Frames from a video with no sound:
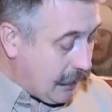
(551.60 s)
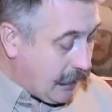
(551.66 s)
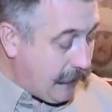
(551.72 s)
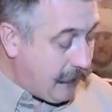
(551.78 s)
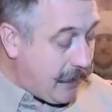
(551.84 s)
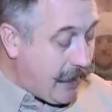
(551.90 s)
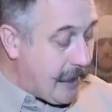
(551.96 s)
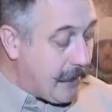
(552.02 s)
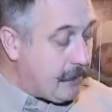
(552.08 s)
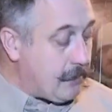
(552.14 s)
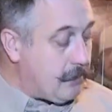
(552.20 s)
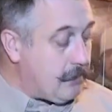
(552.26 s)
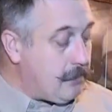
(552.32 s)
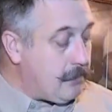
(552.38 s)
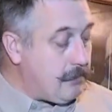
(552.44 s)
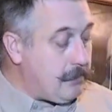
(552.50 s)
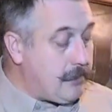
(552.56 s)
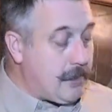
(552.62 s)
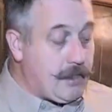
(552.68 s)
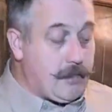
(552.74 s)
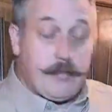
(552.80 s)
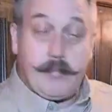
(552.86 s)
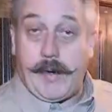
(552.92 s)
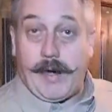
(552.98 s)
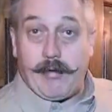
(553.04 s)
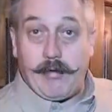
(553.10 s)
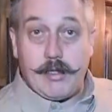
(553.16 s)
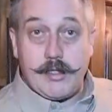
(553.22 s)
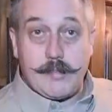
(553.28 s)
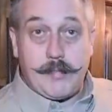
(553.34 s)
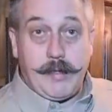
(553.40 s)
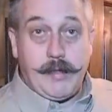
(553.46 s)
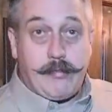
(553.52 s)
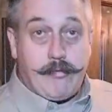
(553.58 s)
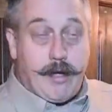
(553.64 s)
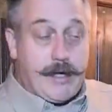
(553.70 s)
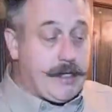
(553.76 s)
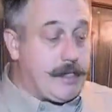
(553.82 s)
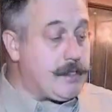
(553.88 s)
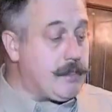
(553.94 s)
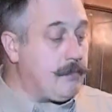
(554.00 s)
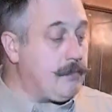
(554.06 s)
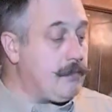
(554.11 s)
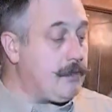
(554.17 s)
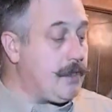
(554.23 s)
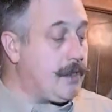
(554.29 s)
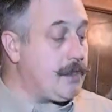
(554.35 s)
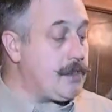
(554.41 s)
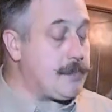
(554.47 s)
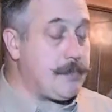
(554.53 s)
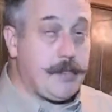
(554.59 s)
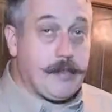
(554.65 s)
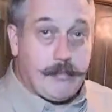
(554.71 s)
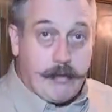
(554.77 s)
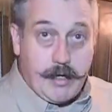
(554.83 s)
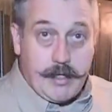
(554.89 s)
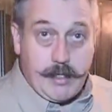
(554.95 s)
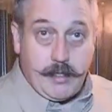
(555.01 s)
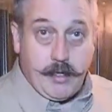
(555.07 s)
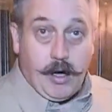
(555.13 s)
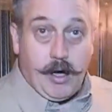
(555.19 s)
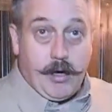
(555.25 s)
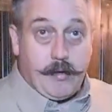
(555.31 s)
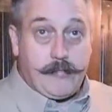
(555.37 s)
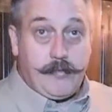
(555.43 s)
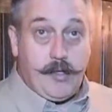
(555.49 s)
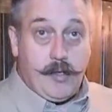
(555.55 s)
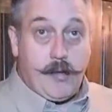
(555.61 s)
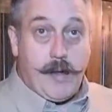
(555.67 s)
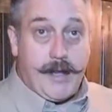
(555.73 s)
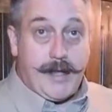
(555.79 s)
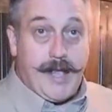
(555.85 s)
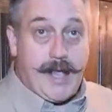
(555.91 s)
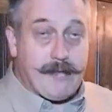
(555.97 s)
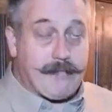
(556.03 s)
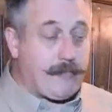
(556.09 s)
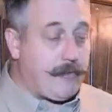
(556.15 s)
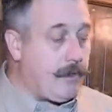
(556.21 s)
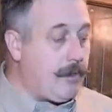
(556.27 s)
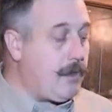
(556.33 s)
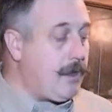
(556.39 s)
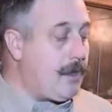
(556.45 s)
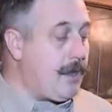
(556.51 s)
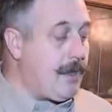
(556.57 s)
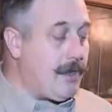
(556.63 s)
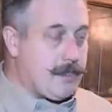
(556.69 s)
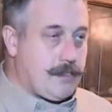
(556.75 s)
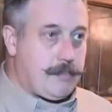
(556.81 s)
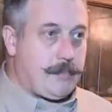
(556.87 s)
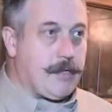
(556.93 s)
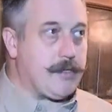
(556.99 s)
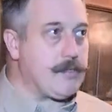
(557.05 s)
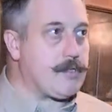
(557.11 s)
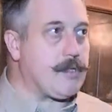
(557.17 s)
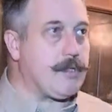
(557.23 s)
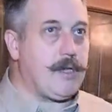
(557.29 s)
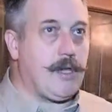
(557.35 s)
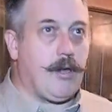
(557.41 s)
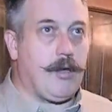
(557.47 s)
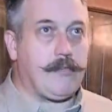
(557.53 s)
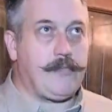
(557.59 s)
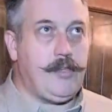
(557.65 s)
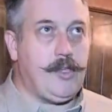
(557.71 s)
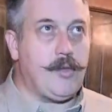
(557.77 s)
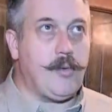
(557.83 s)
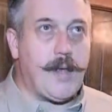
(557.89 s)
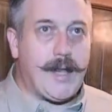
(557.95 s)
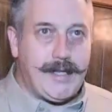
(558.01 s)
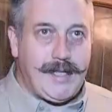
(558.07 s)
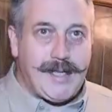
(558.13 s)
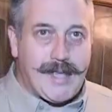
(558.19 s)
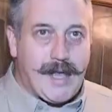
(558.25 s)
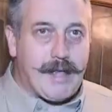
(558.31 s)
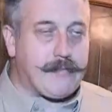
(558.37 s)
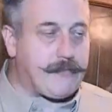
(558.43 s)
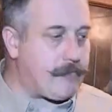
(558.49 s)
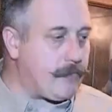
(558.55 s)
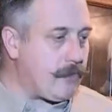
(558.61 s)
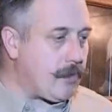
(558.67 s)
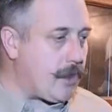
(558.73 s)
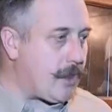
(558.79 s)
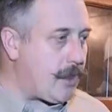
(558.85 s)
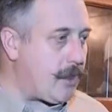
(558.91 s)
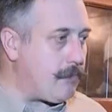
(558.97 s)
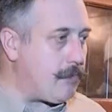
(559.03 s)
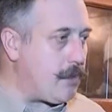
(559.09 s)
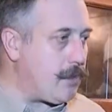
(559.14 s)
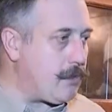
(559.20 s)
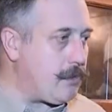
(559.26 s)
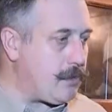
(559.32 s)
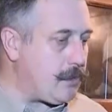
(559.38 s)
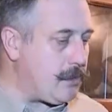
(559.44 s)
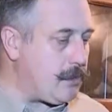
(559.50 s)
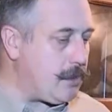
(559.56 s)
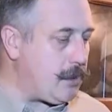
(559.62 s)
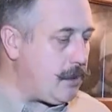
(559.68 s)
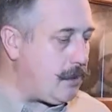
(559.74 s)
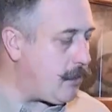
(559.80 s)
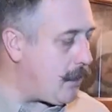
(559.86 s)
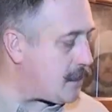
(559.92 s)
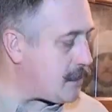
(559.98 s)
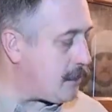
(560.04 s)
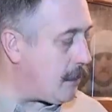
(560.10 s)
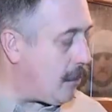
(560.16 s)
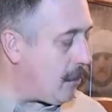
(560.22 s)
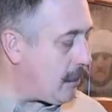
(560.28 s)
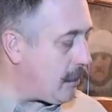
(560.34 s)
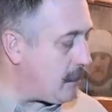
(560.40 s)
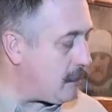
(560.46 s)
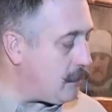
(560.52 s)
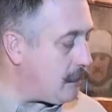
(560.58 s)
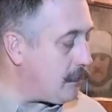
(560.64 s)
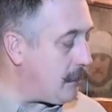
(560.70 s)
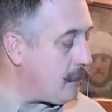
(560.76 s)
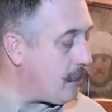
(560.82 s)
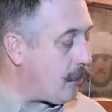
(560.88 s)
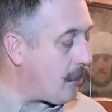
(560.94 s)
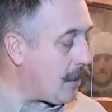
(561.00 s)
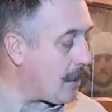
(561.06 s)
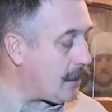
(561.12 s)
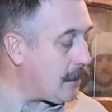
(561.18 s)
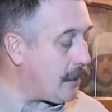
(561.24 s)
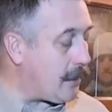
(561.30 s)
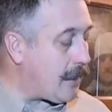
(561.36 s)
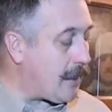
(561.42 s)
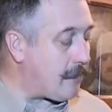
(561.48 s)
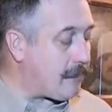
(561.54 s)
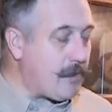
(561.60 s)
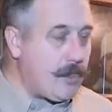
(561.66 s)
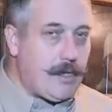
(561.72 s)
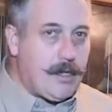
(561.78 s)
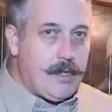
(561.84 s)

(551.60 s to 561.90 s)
And then the end of the barrel has been threaded, and it's been threaded half UNF as opposed to the half UNEF that the US market would be more likely to have.